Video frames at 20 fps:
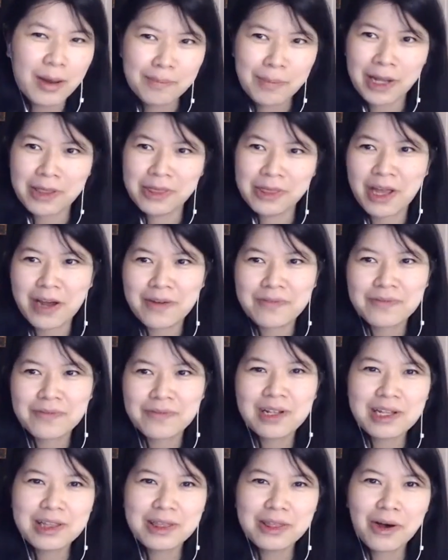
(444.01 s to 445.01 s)
but
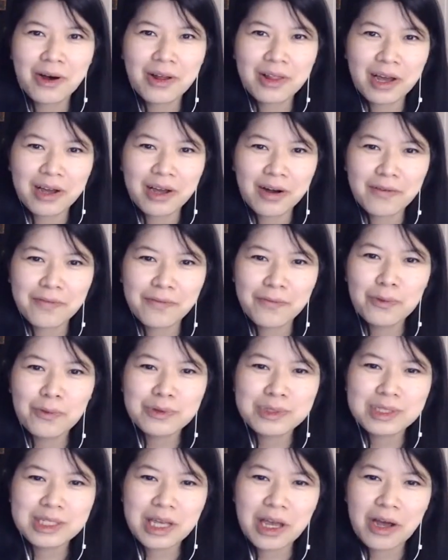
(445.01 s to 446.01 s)
definitely not like a
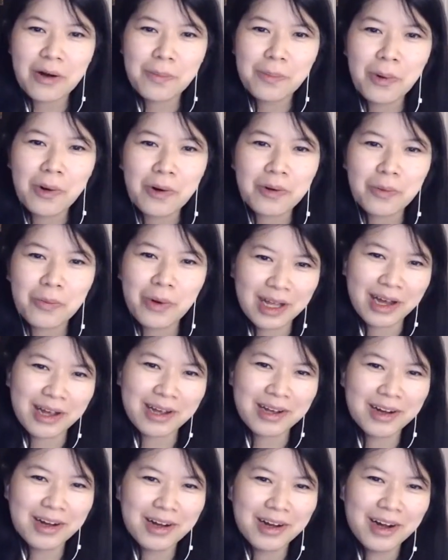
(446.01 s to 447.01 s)
full scale book like